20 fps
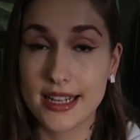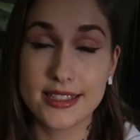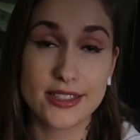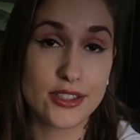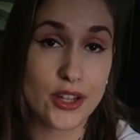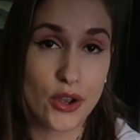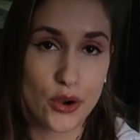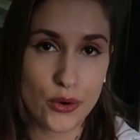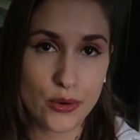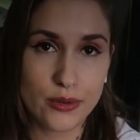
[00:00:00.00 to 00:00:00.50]
And
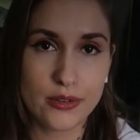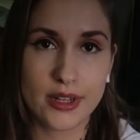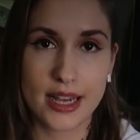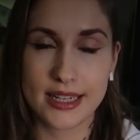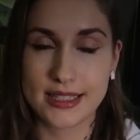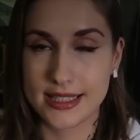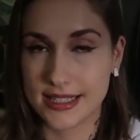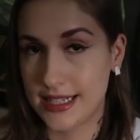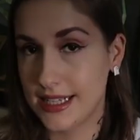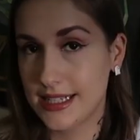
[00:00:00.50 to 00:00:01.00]
so,
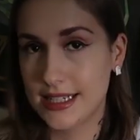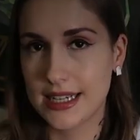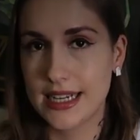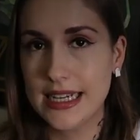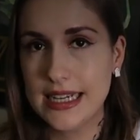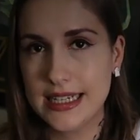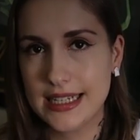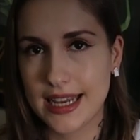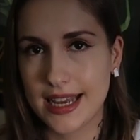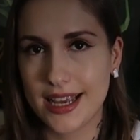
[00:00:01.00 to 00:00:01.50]

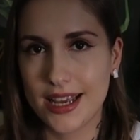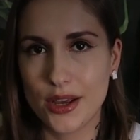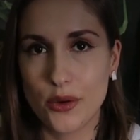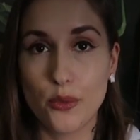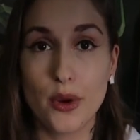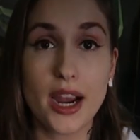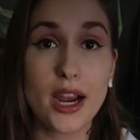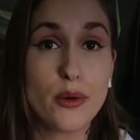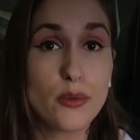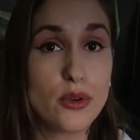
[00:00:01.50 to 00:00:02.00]
accidentally, a
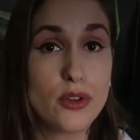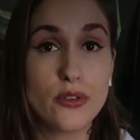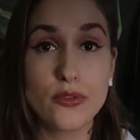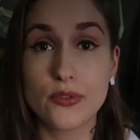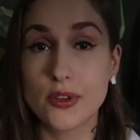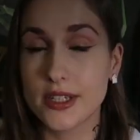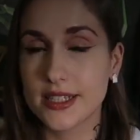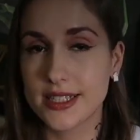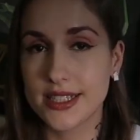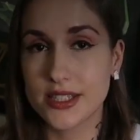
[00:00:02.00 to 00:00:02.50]
werewolf
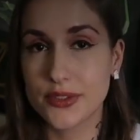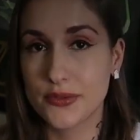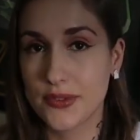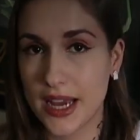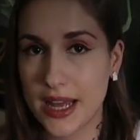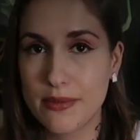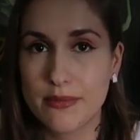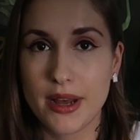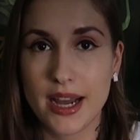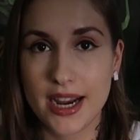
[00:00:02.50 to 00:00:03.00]
versus
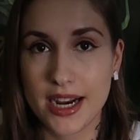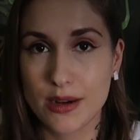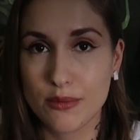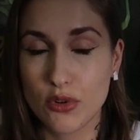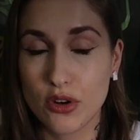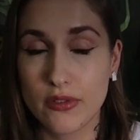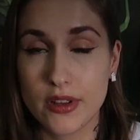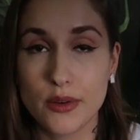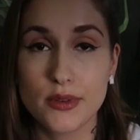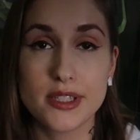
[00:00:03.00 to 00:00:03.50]
vampire
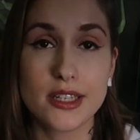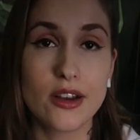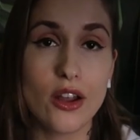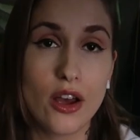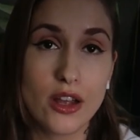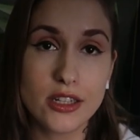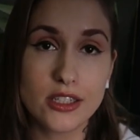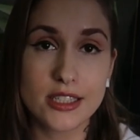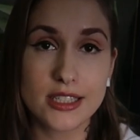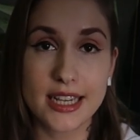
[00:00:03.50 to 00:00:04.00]
movie was
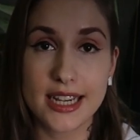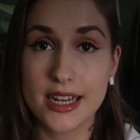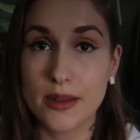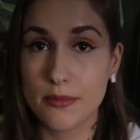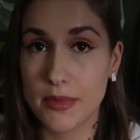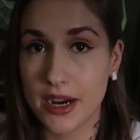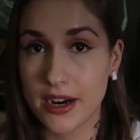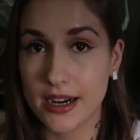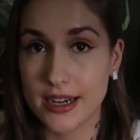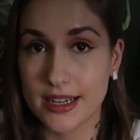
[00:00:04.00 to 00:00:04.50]
launched in
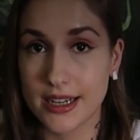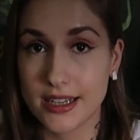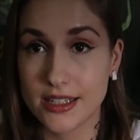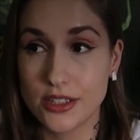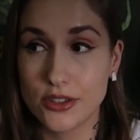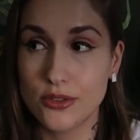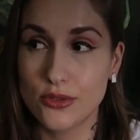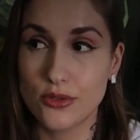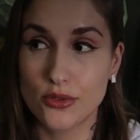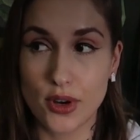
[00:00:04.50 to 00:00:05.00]
America
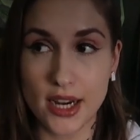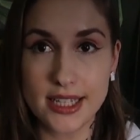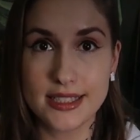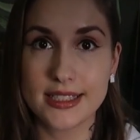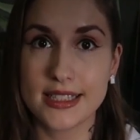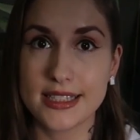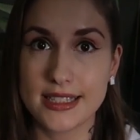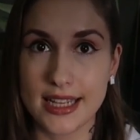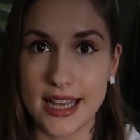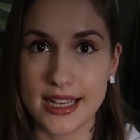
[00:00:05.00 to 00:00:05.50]
to great
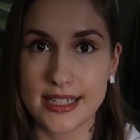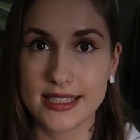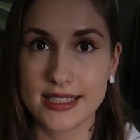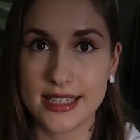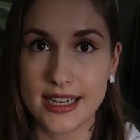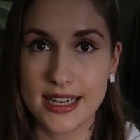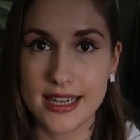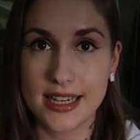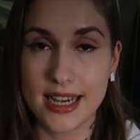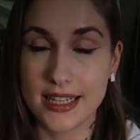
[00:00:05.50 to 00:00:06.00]
success,
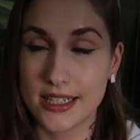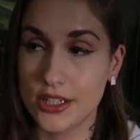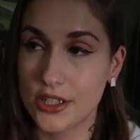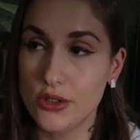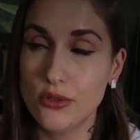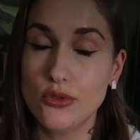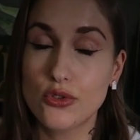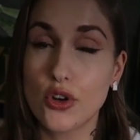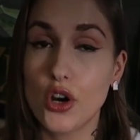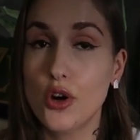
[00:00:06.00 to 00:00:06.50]
and a
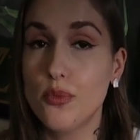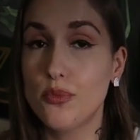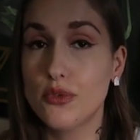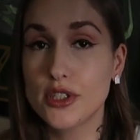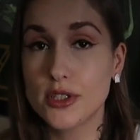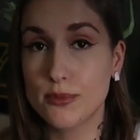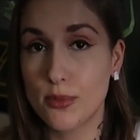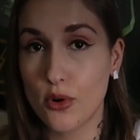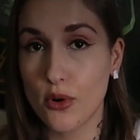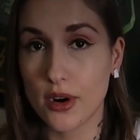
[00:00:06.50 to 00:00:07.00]
new trope
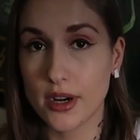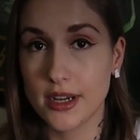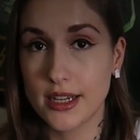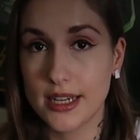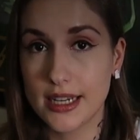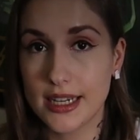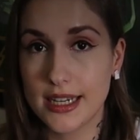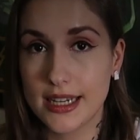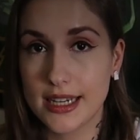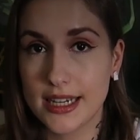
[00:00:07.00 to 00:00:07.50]
was born,
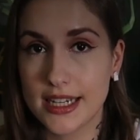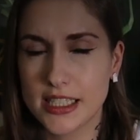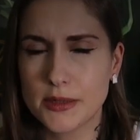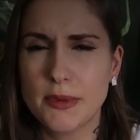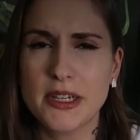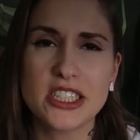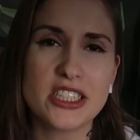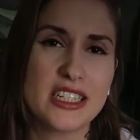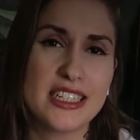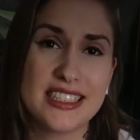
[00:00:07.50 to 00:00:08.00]

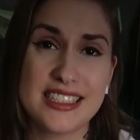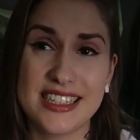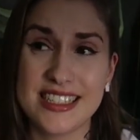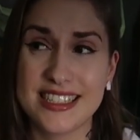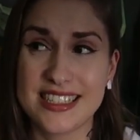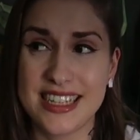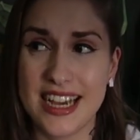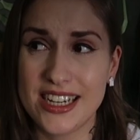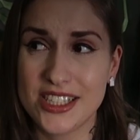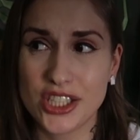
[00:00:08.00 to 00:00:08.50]
especially
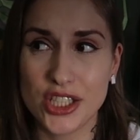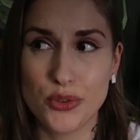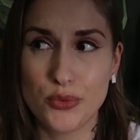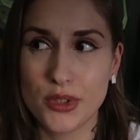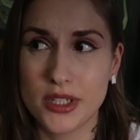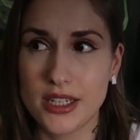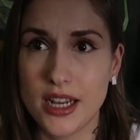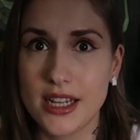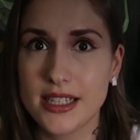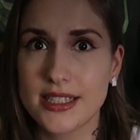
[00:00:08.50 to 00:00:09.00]
since Naschy
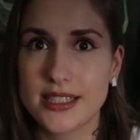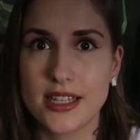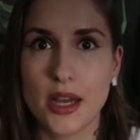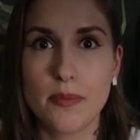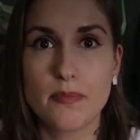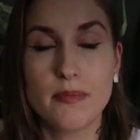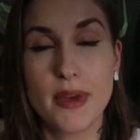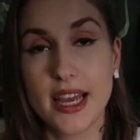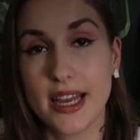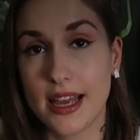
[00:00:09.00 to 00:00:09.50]
would not
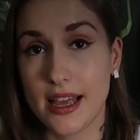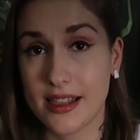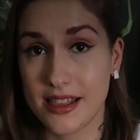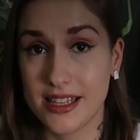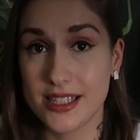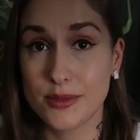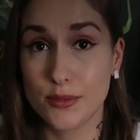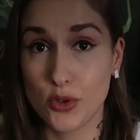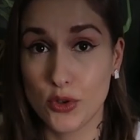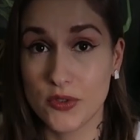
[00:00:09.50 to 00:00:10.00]
stop making
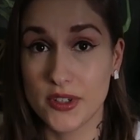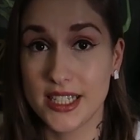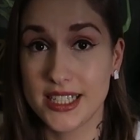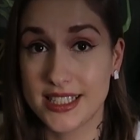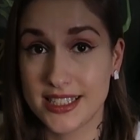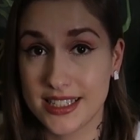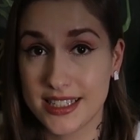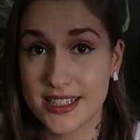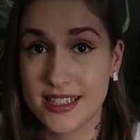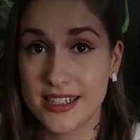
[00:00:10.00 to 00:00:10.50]
these
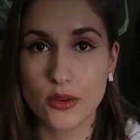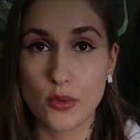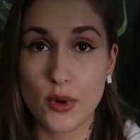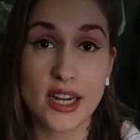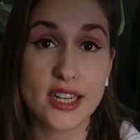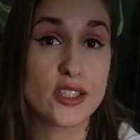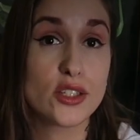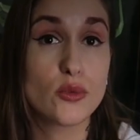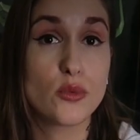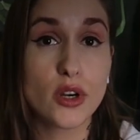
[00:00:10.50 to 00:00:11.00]
movies. Why
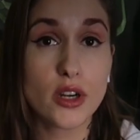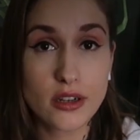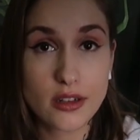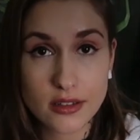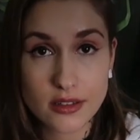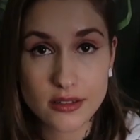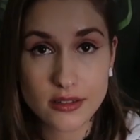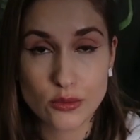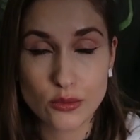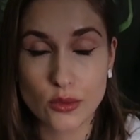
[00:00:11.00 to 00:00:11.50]
does it work?
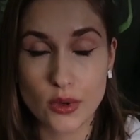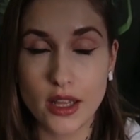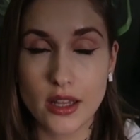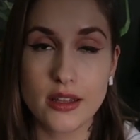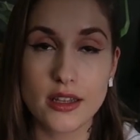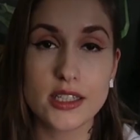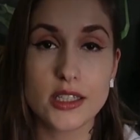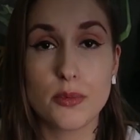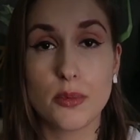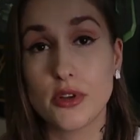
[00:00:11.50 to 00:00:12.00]

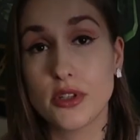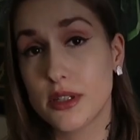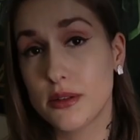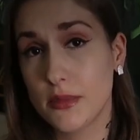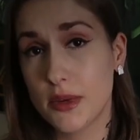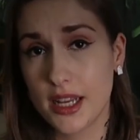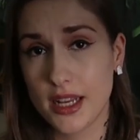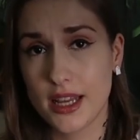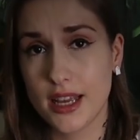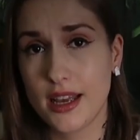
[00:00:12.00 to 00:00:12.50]
Well, I suppose in
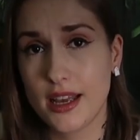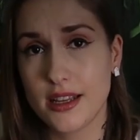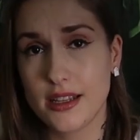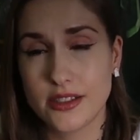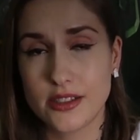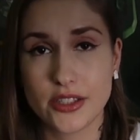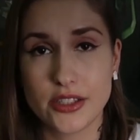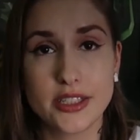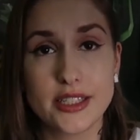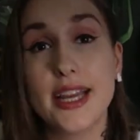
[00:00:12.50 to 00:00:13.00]
media
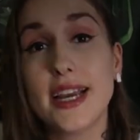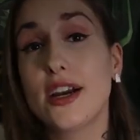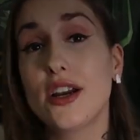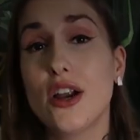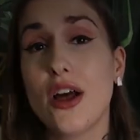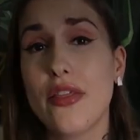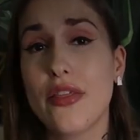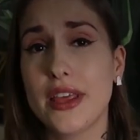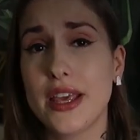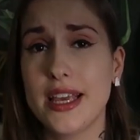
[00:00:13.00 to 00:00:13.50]
it's just taken
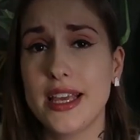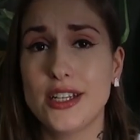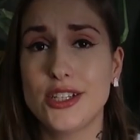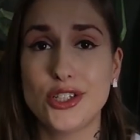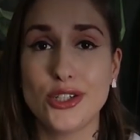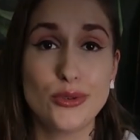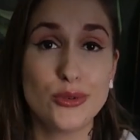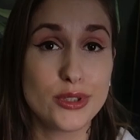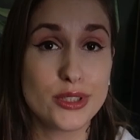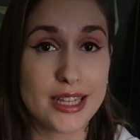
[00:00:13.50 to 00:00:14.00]
on the
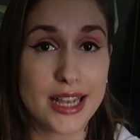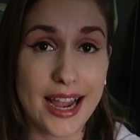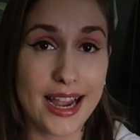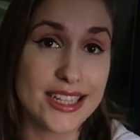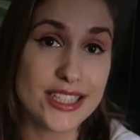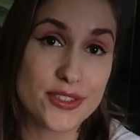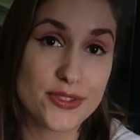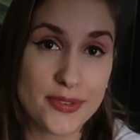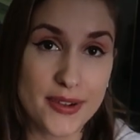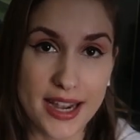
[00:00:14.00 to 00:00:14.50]
two
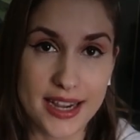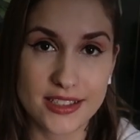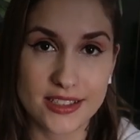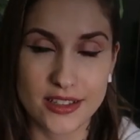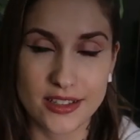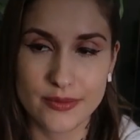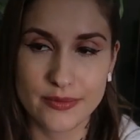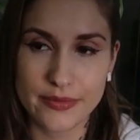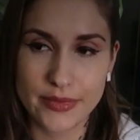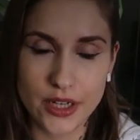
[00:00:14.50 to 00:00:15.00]
sides
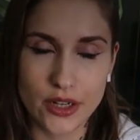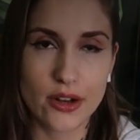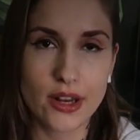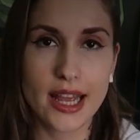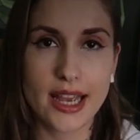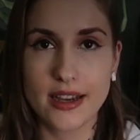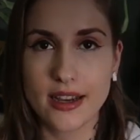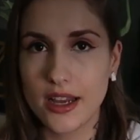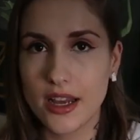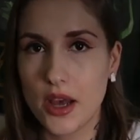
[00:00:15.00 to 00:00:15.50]
factor. You know,
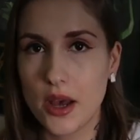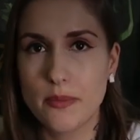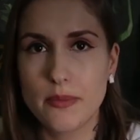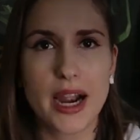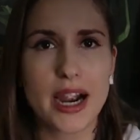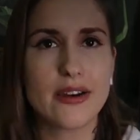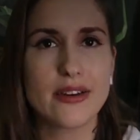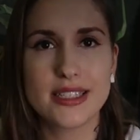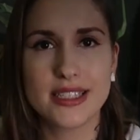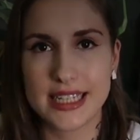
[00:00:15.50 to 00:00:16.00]
like
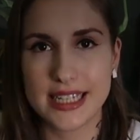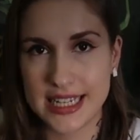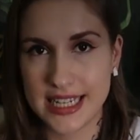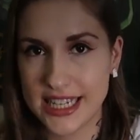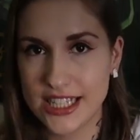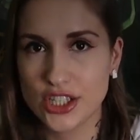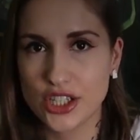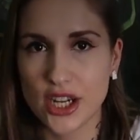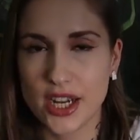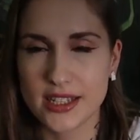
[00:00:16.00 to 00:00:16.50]
pirates and
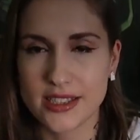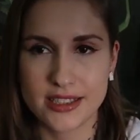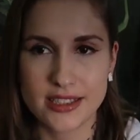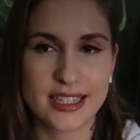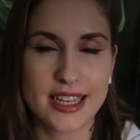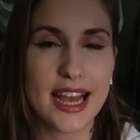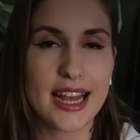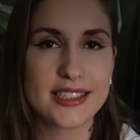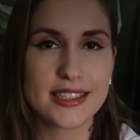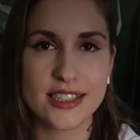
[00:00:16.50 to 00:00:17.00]
ninjas
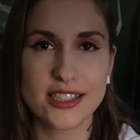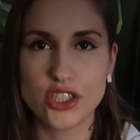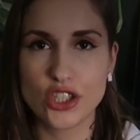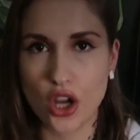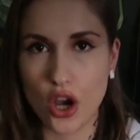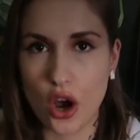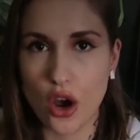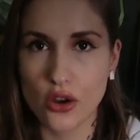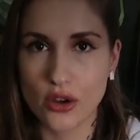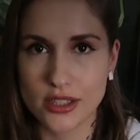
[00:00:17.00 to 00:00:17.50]
and cats and
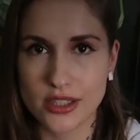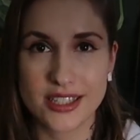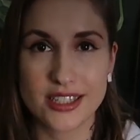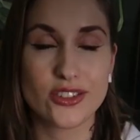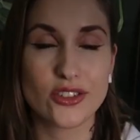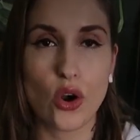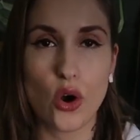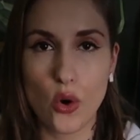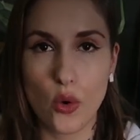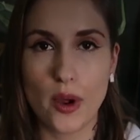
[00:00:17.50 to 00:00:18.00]
dogs.
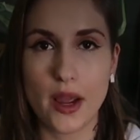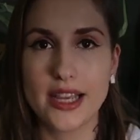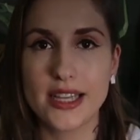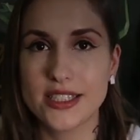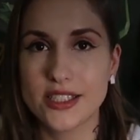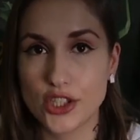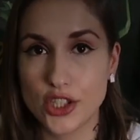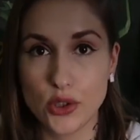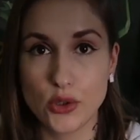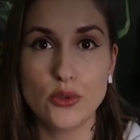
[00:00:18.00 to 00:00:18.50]
There's
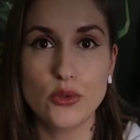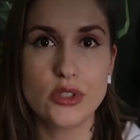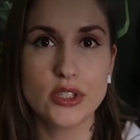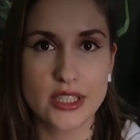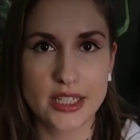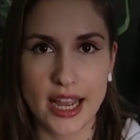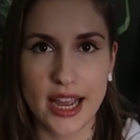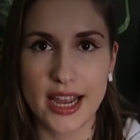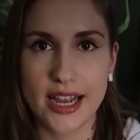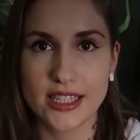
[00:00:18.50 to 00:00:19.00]
always two
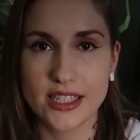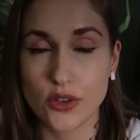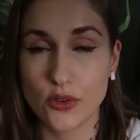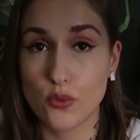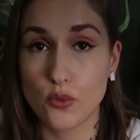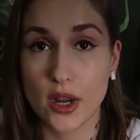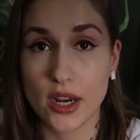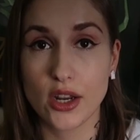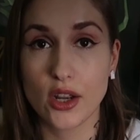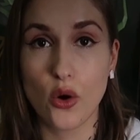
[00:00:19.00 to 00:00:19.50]
sides of
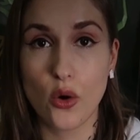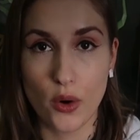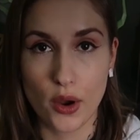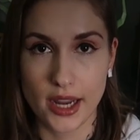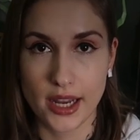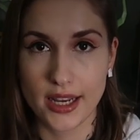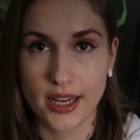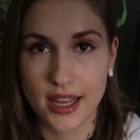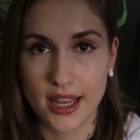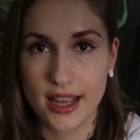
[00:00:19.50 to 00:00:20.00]
one
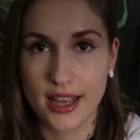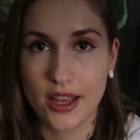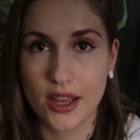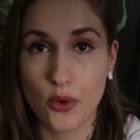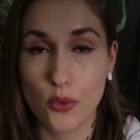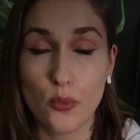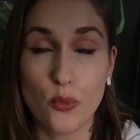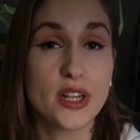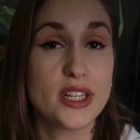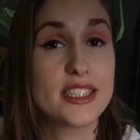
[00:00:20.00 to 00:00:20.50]
coin.
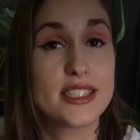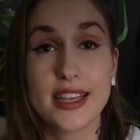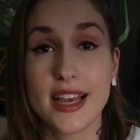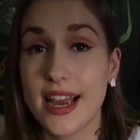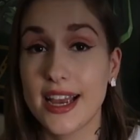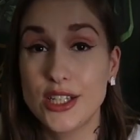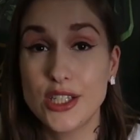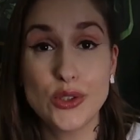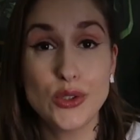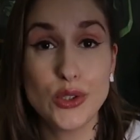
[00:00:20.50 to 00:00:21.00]
Which
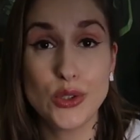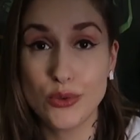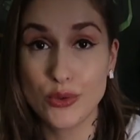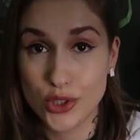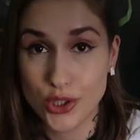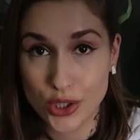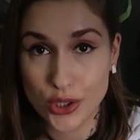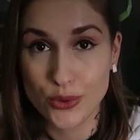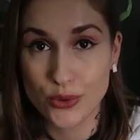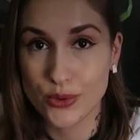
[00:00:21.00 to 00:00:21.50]
side do you
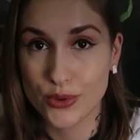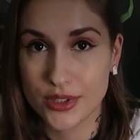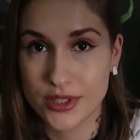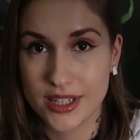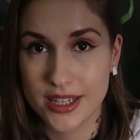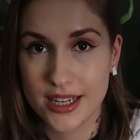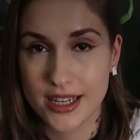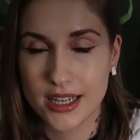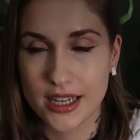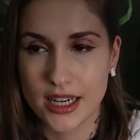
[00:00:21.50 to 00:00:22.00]
choose?
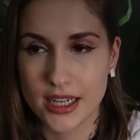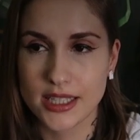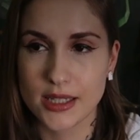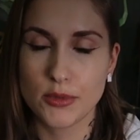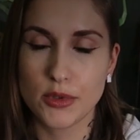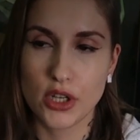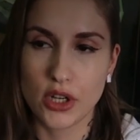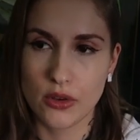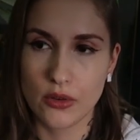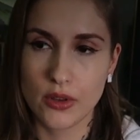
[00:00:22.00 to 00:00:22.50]

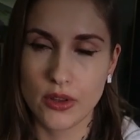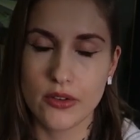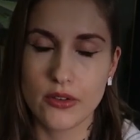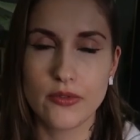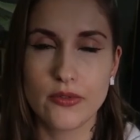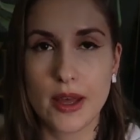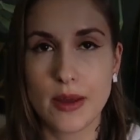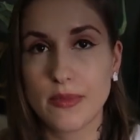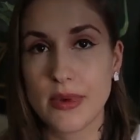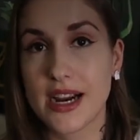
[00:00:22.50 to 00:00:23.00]
Except, you know, the
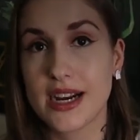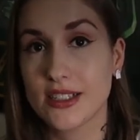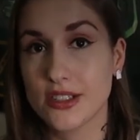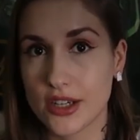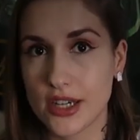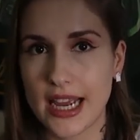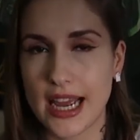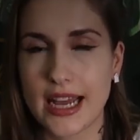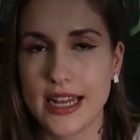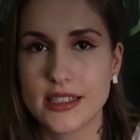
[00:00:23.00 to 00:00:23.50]
vampires
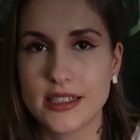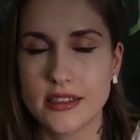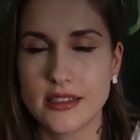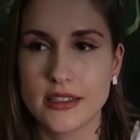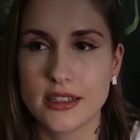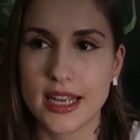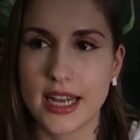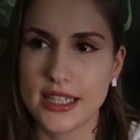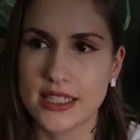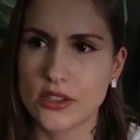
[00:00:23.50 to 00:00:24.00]
are cats
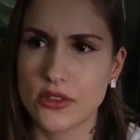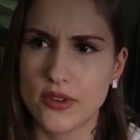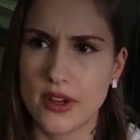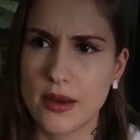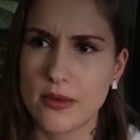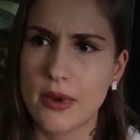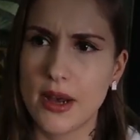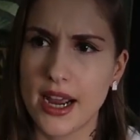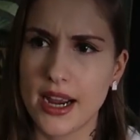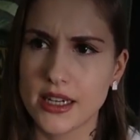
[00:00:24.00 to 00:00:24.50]
and cats are
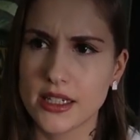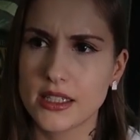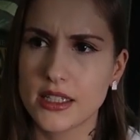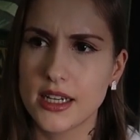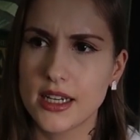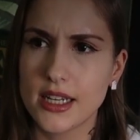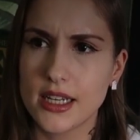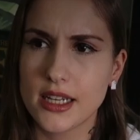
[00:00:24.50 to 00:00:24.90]
vampires.